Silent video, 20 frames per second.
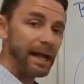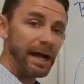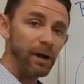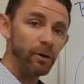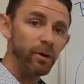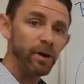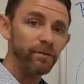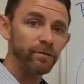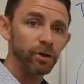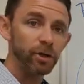
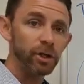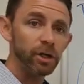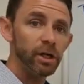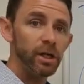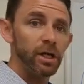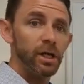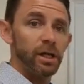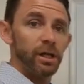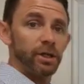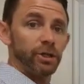However,
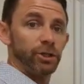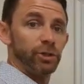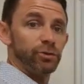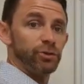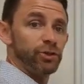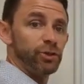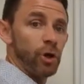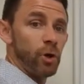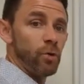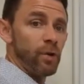you
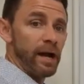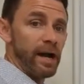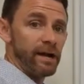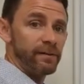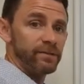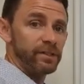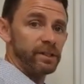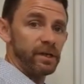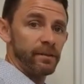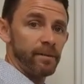don't
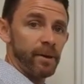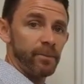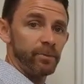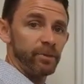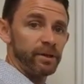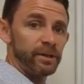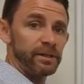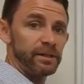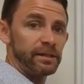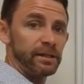have to come up
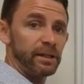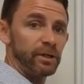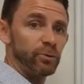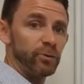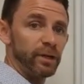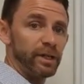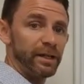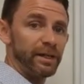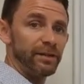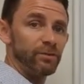with this
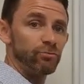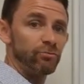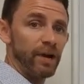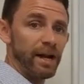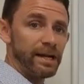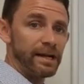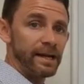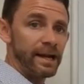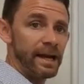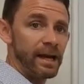liquidity
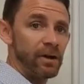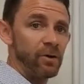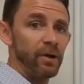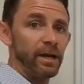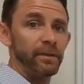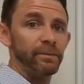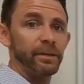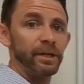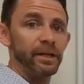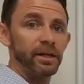right now
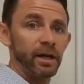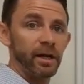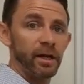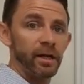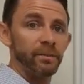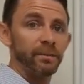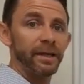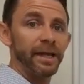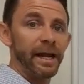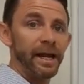and
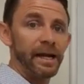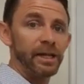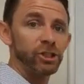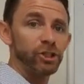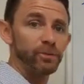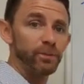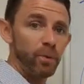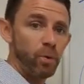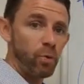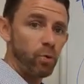become
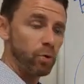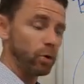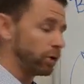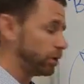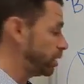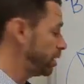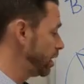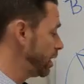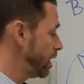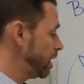cash poor.
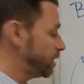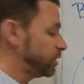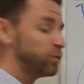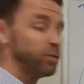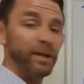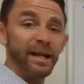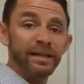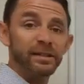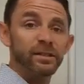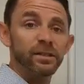So
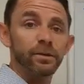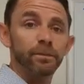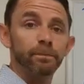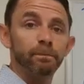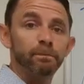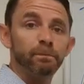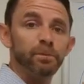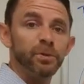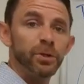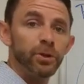that's the
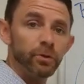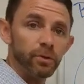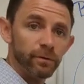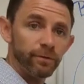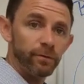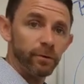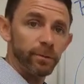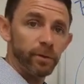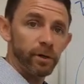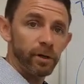
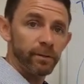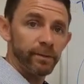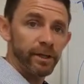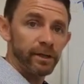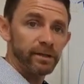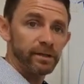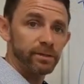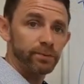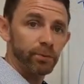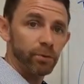beautiful part
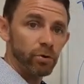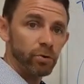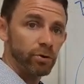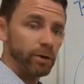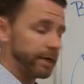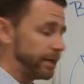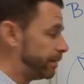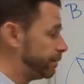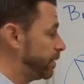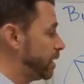about this
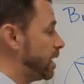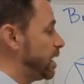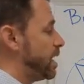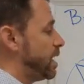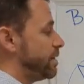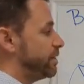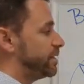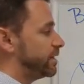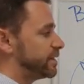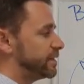program.
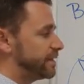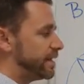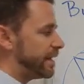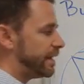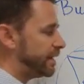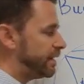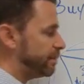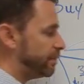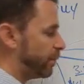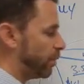The
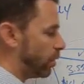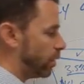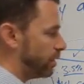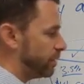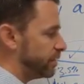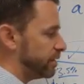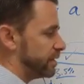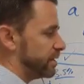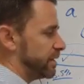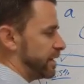second
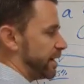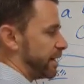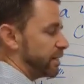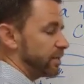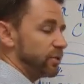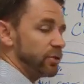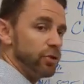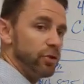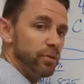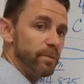part, the
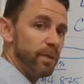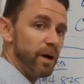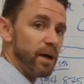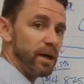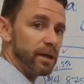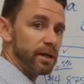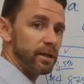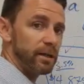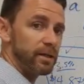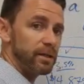second two
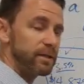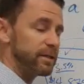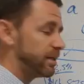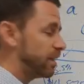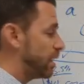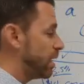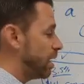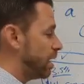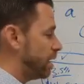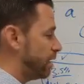buckets
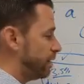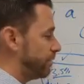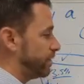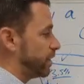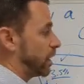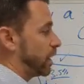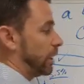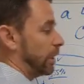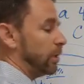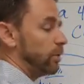of
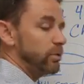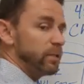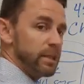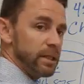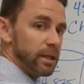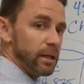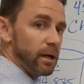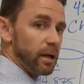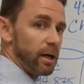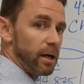the
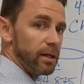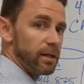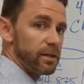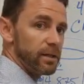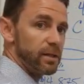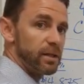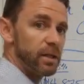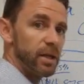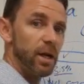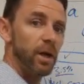closing
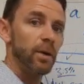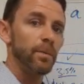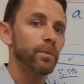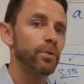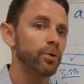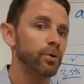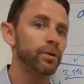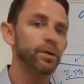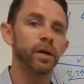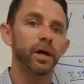costs
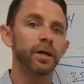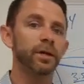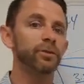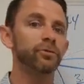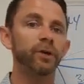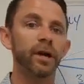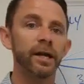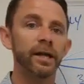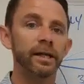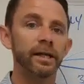per the
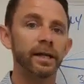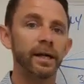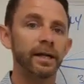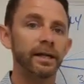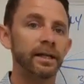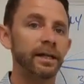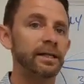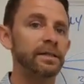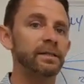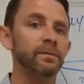underwriting
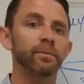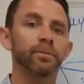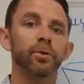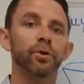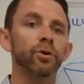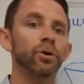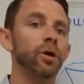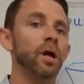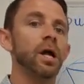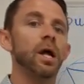guidelines and
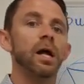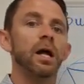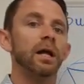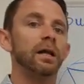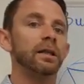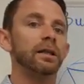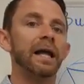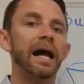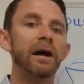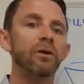per
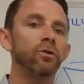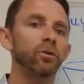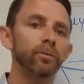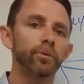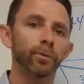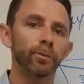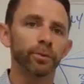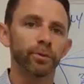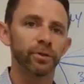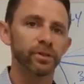
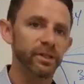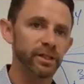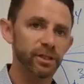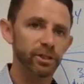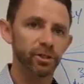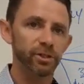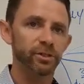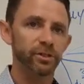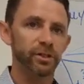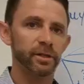allowable
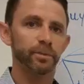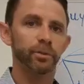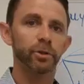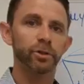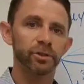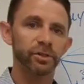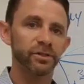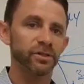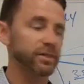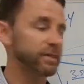procedures in the
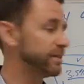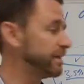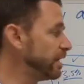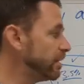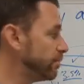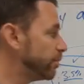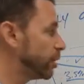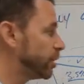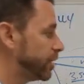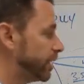purchase and
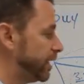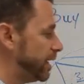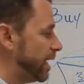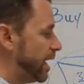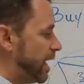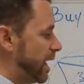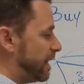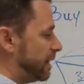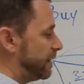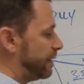sale market,
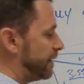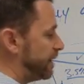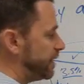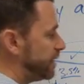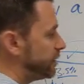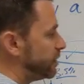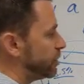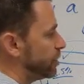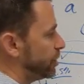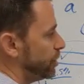
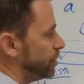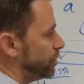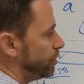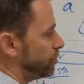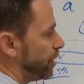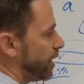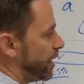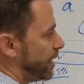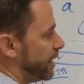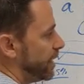these two
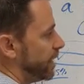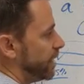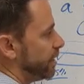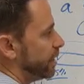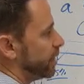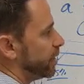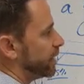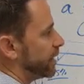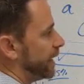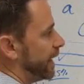right
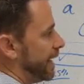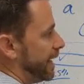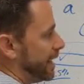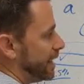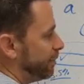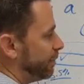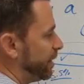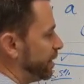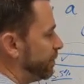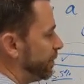here
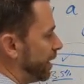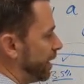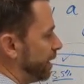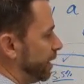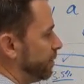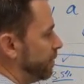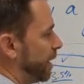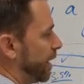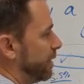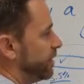can be
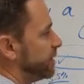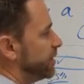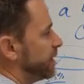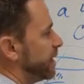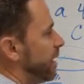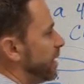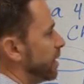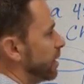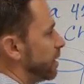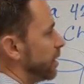paid by the
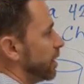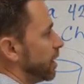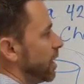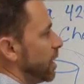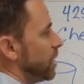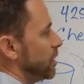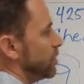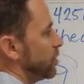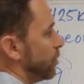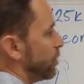seller.
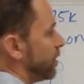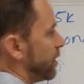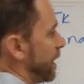So